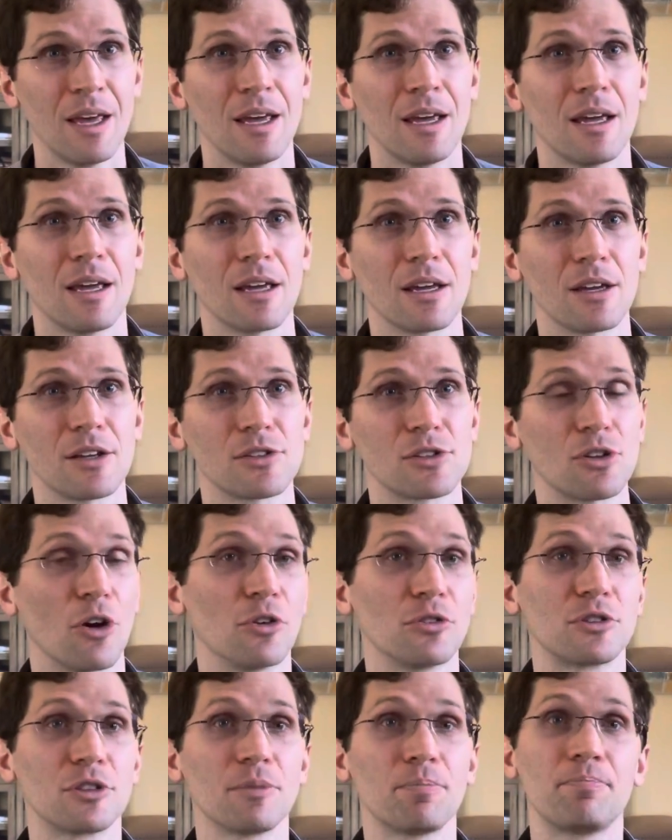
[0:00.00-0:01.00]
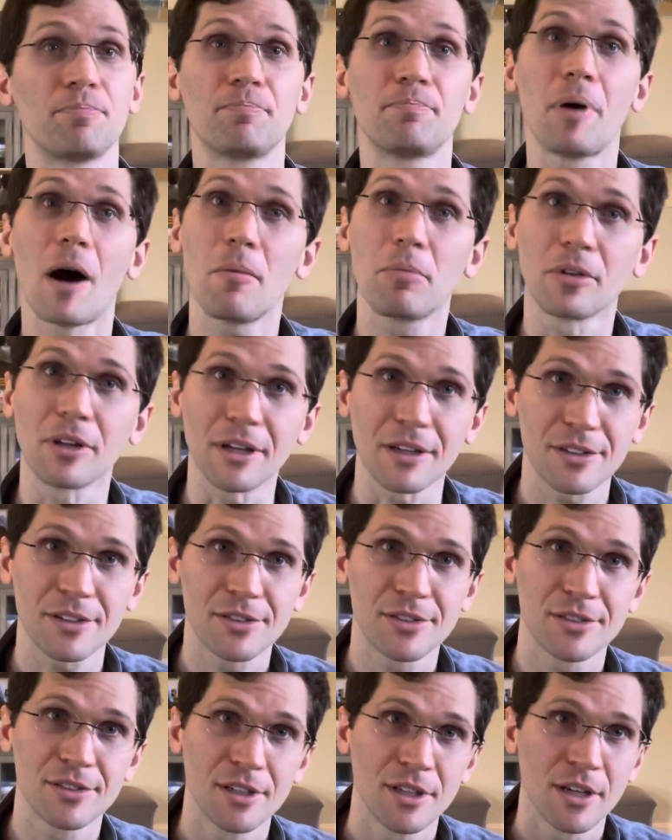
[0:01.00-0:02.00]
is go to
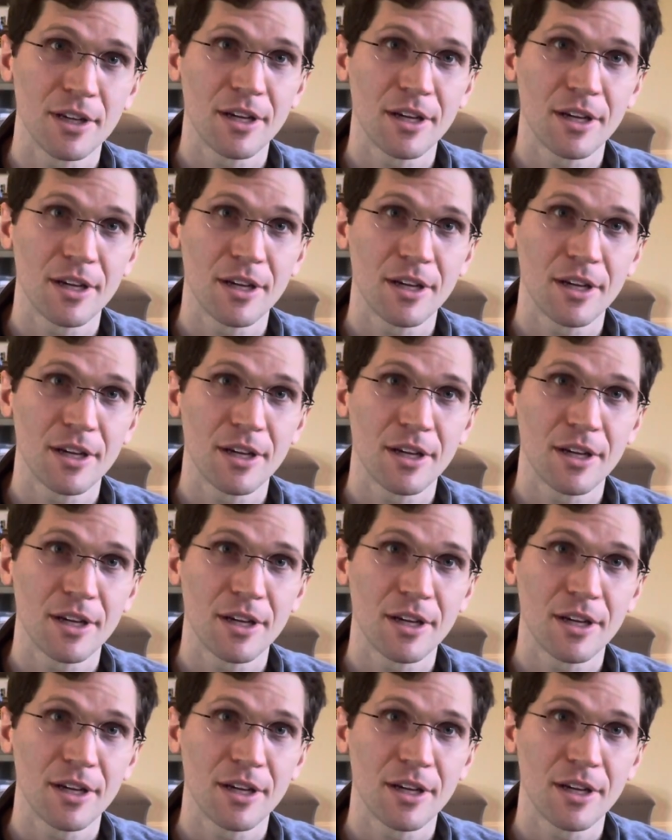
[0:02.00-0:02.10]
Publix,